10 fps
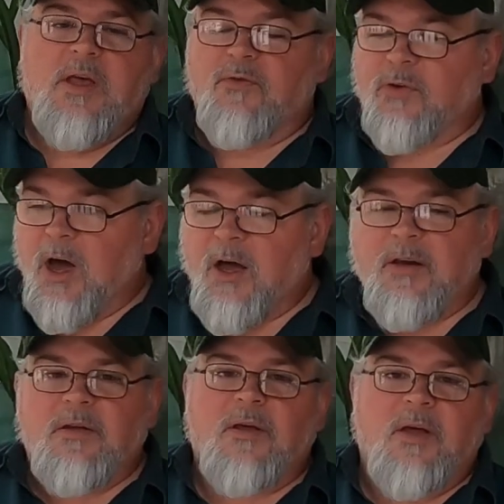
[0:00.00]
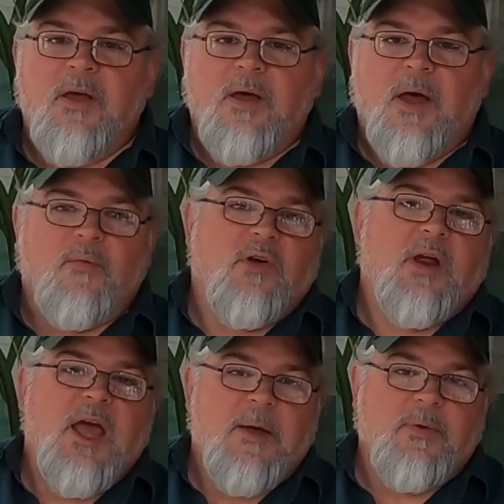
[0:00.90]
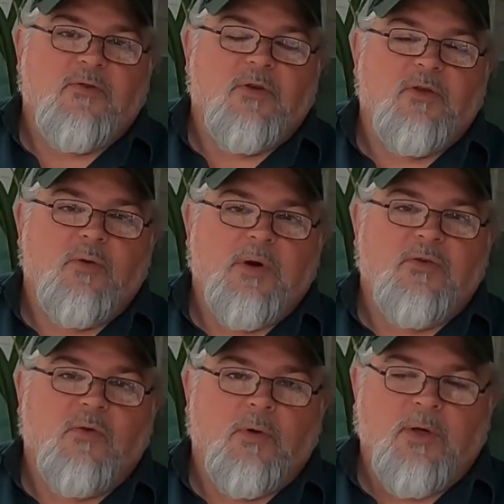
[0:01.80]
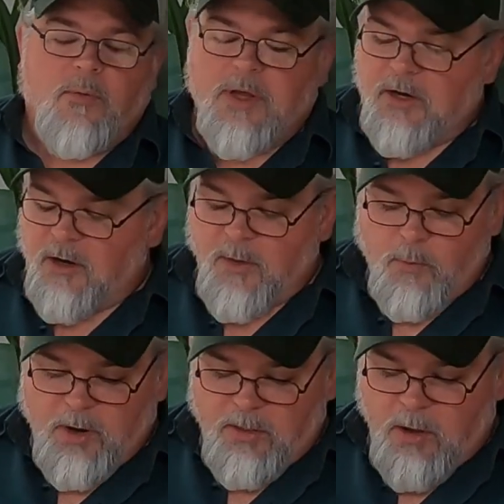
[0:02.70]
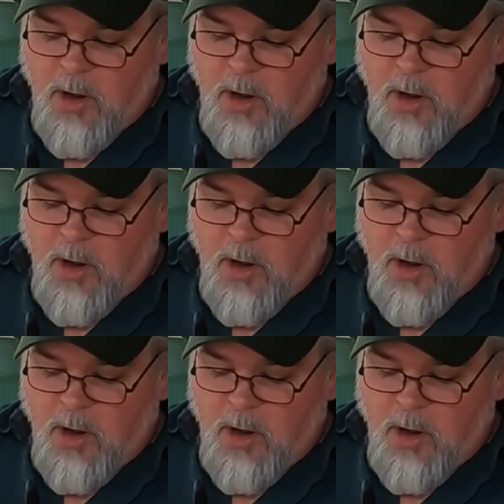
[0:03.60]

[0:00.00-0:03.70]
If not, I'm very happy for the 24 that we ended up with.